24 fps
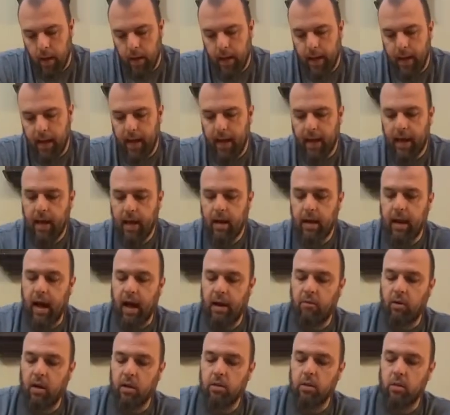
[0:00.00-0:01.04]
And
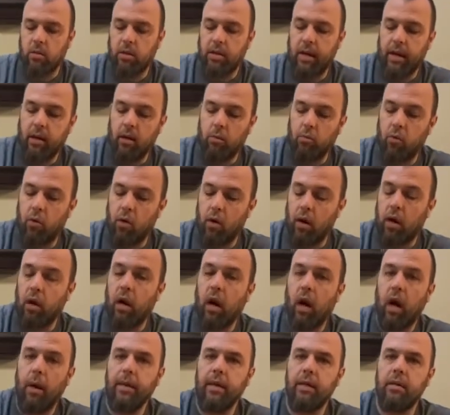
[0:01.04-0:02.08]
I've also taken
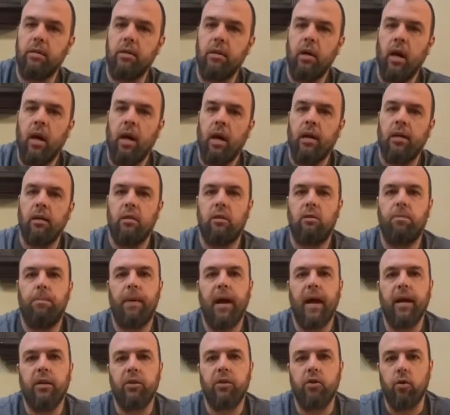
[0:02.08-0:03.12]
Murakami's
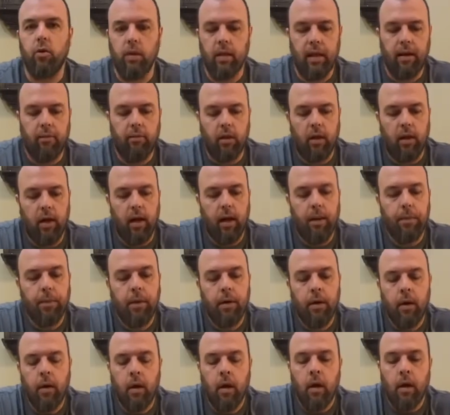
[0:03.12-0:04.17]
special level up.